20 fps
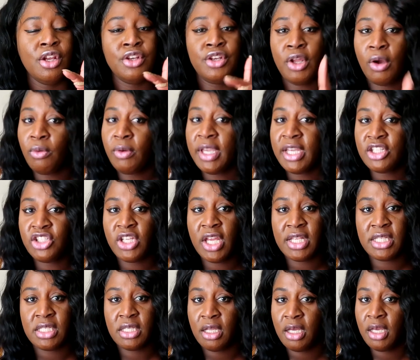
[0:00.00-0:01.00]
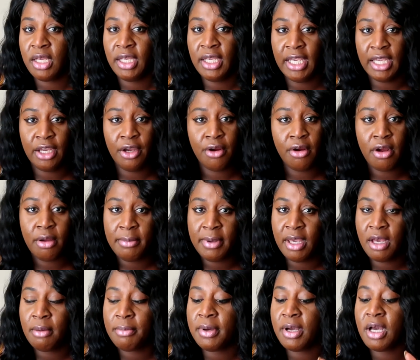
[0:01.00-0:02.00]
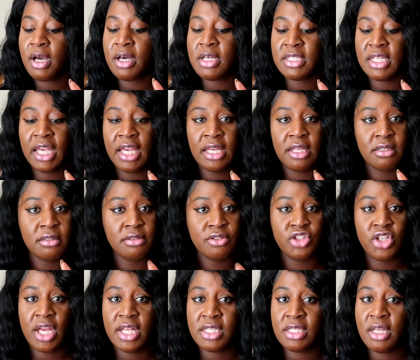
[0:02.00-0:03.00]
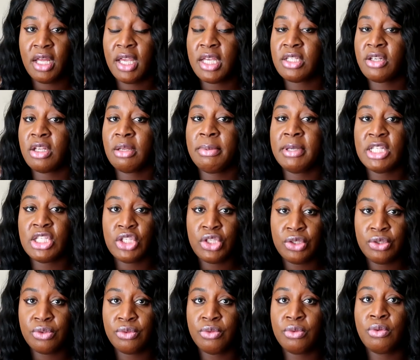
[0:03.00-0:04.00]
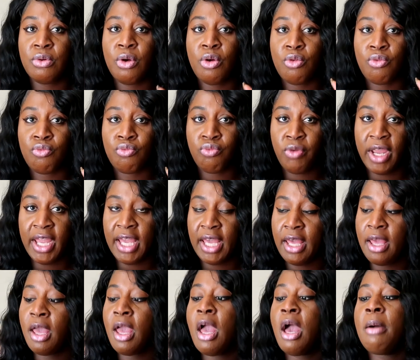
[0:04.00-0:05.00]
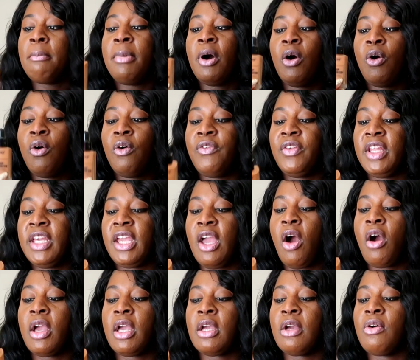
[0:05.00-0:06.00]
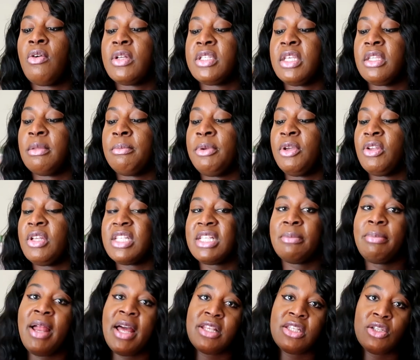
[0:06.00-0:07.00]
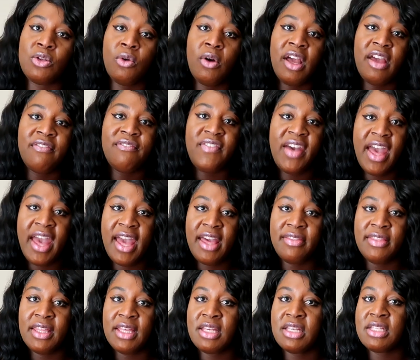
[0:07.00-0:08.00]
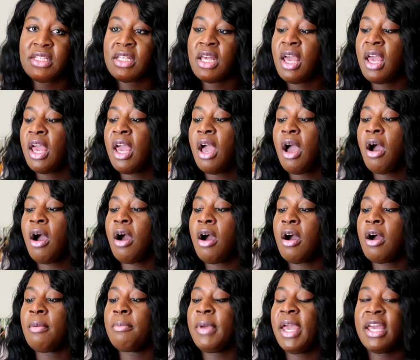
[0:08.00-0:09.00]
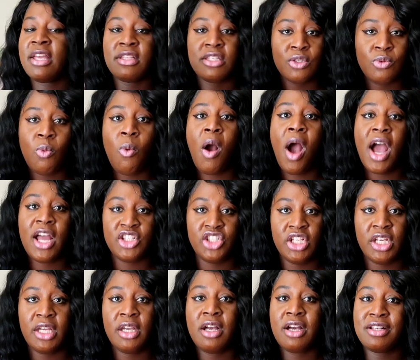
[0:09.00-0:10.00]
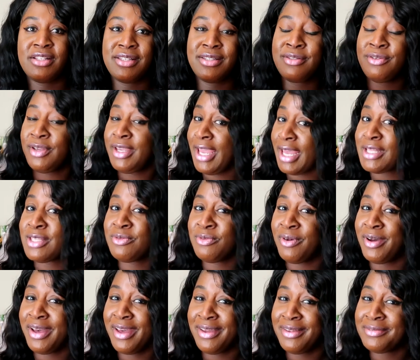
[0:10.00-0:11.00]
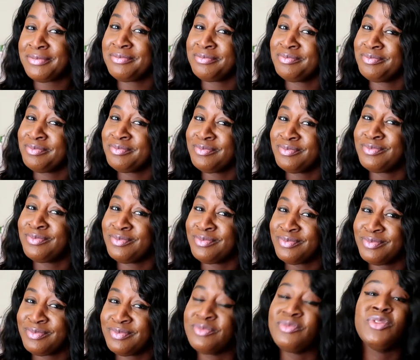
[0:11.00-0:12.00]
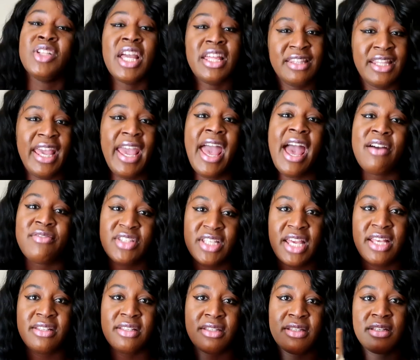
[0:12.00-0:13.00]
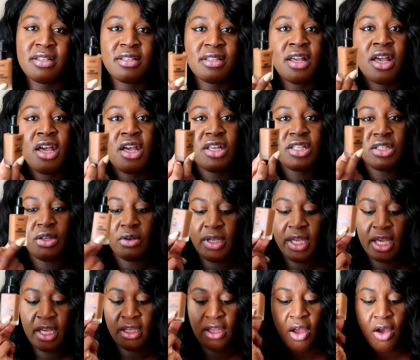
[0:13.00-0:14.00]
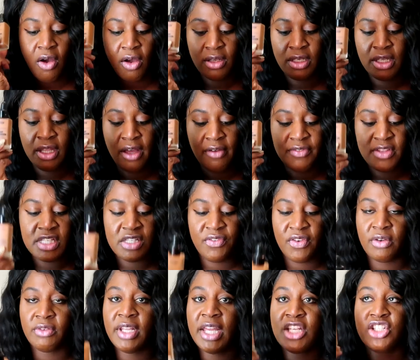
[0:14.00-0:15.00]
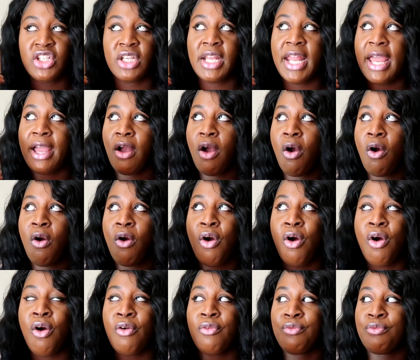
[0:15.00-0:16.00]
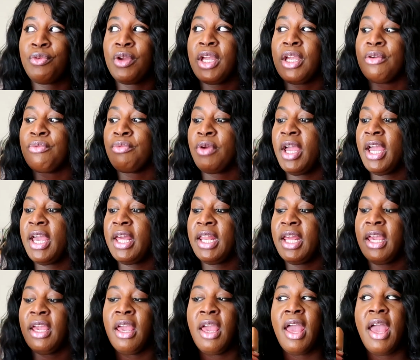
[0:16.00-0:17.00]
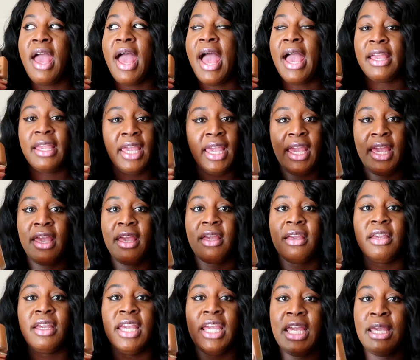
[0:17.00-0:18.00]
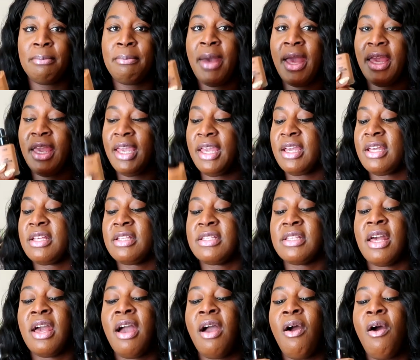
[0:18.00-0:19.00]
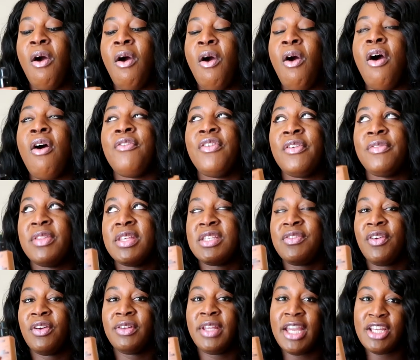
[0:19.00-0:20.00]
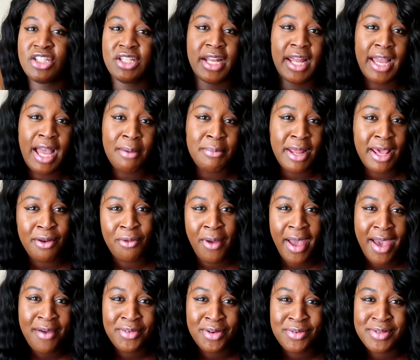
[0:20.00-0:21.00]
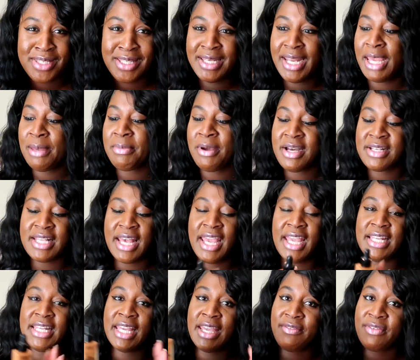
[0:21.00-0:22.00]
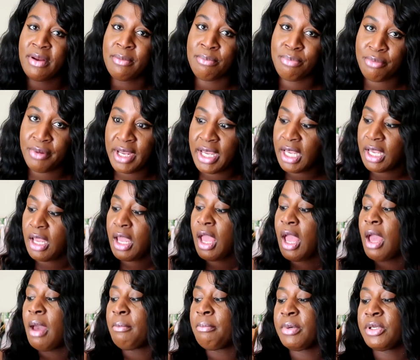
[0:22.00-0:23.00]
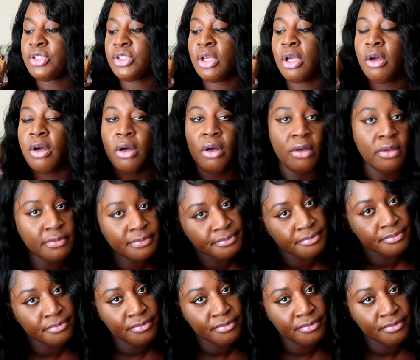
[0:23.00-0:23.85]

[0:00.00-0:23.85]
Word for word: don't get chestnut get caramel because it chestnut is going to be too red but hopefully y'all can go into the beauty supply store and find this um and swatch it because guess what mm -hmm. they have testers so yeah y'all love this foundation like all freaking ready i can't keep my hands off of this foundation like I'm, i do not have it on today because i had to give it a break but y'all